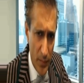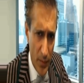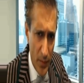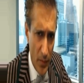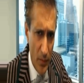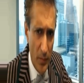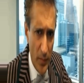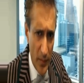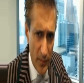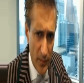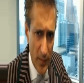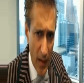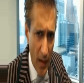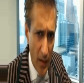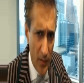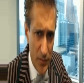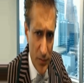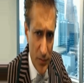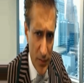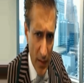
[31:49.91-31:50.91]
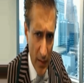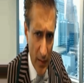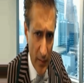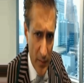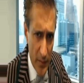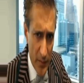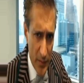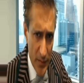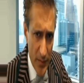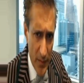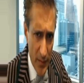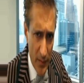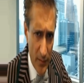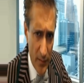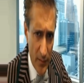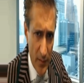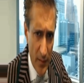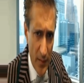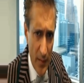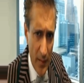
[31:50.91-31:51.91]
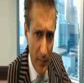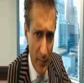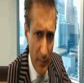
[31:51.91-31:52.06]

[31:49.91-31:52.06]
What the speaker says: humans outshine machines.